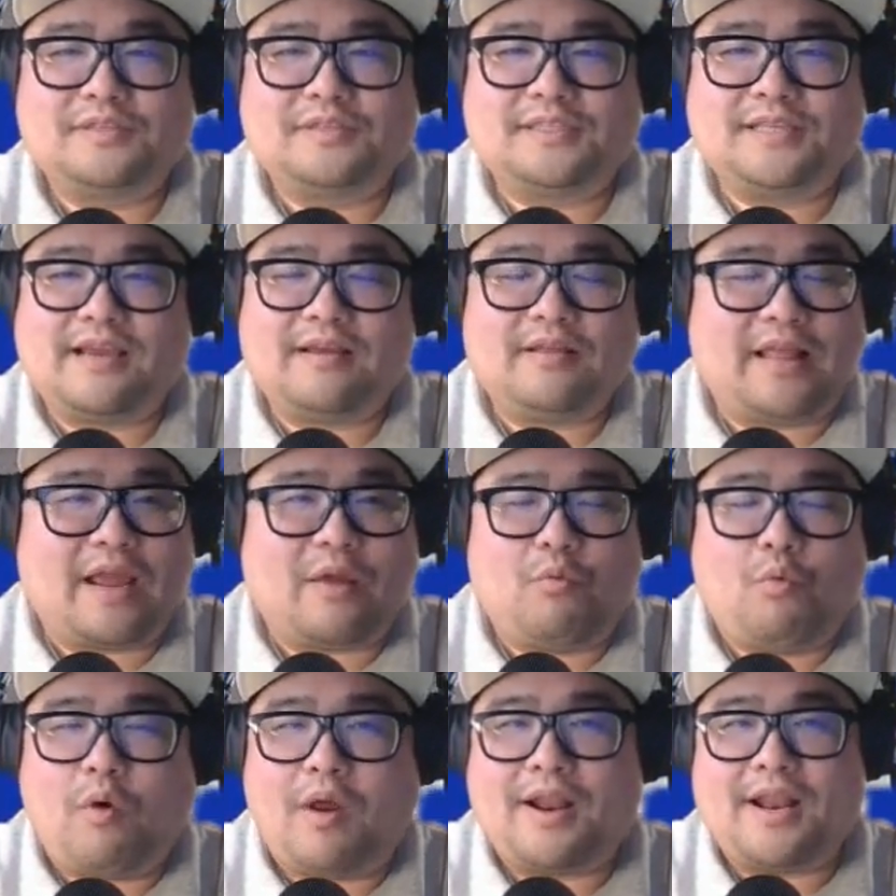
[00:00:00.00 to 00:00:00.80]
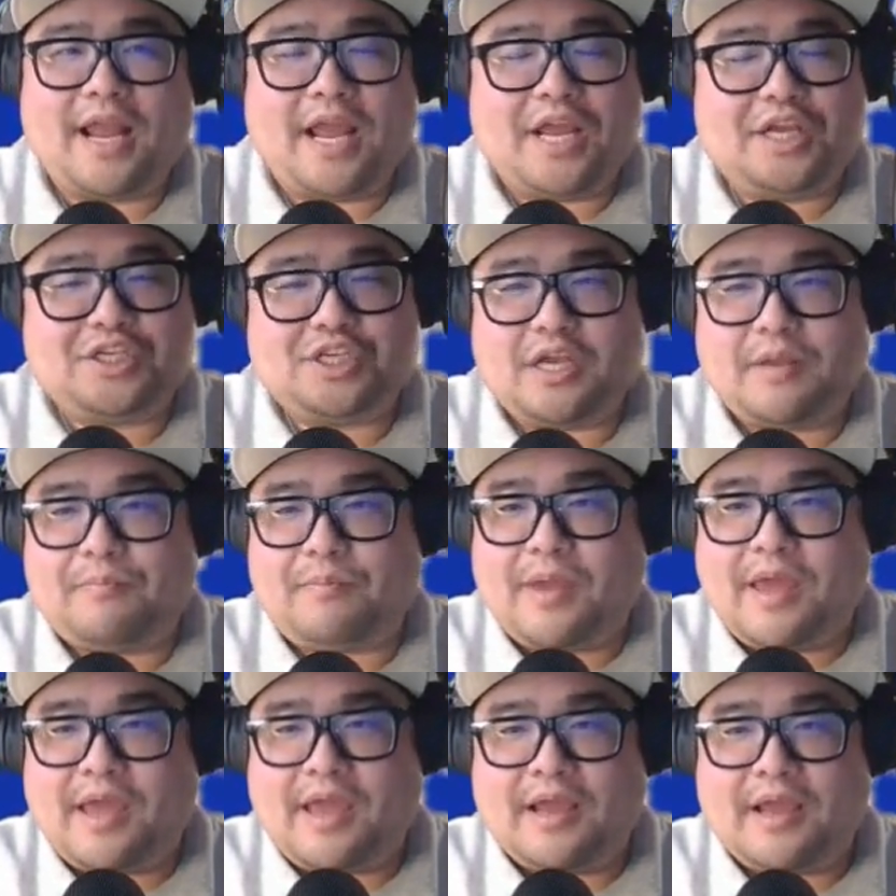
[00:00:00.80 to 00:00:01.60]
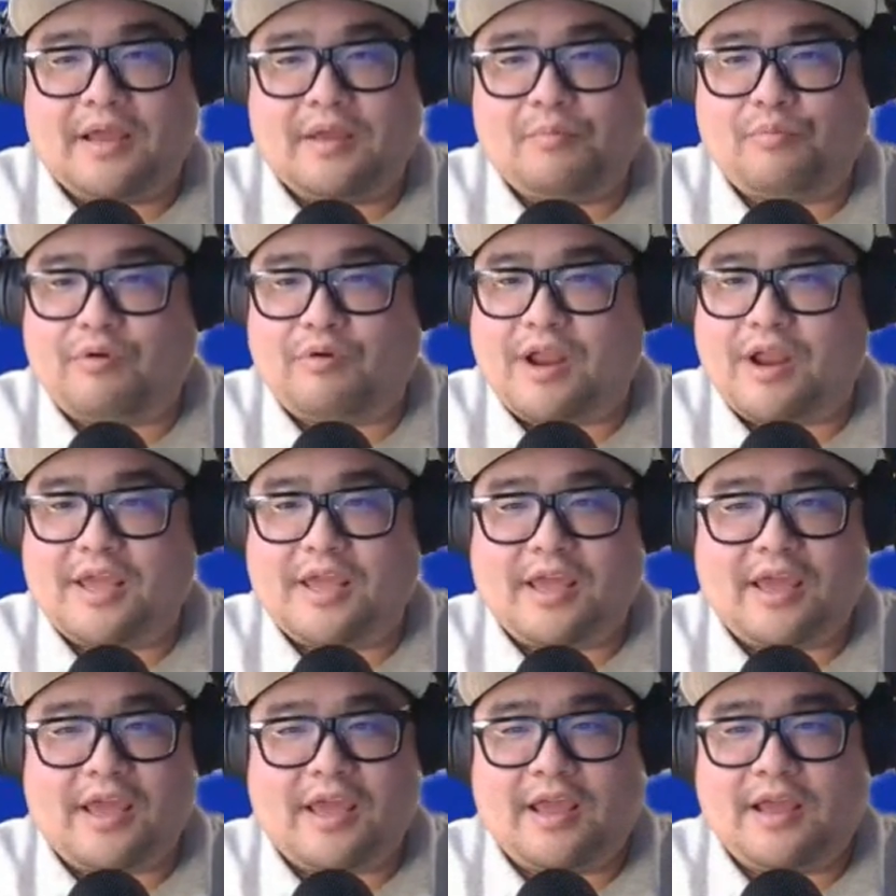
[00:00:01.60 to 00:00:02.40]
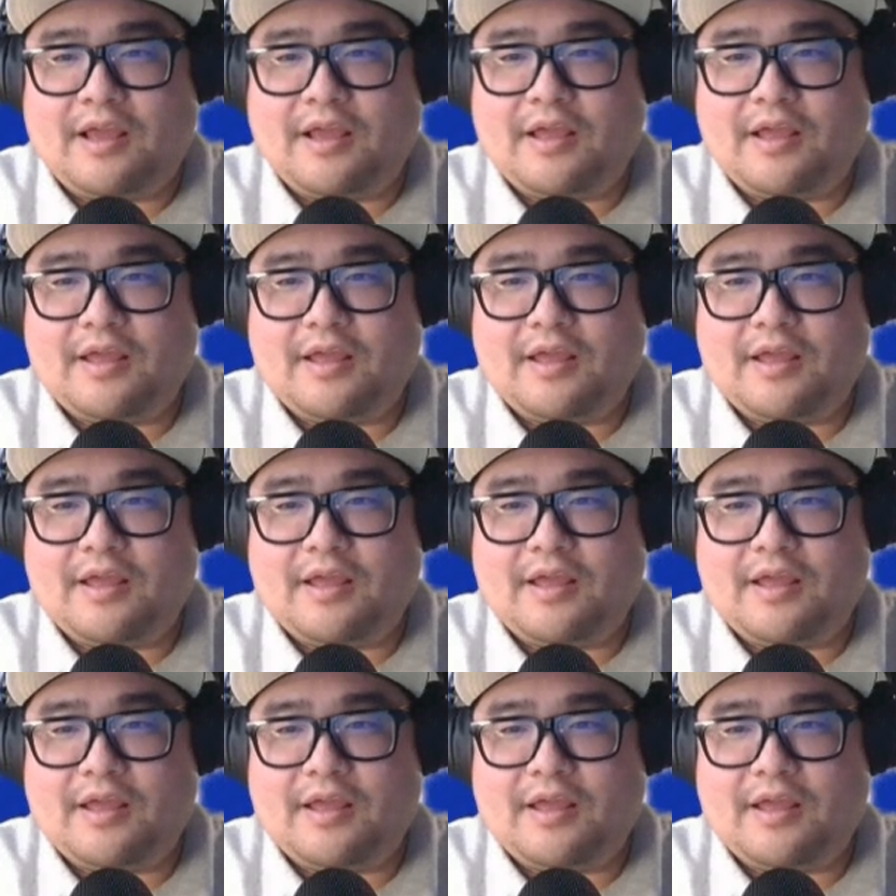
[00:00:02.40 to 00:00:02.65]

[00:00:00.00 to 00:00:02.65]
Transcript: say like one day shipping, breaking. I